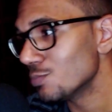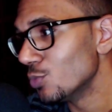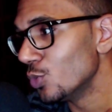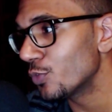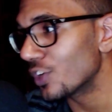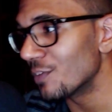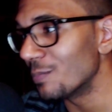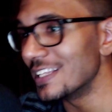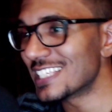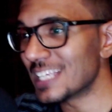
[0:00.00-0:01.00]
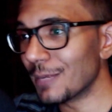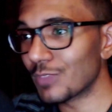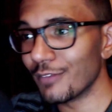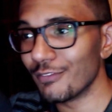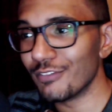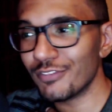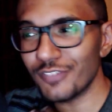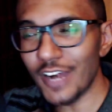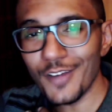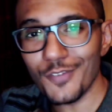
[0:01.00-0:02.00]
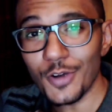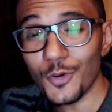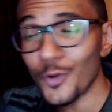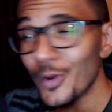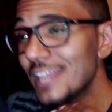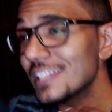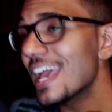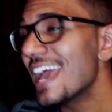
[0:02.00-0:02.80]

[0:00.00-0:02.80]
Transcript: move could have been something very, very great.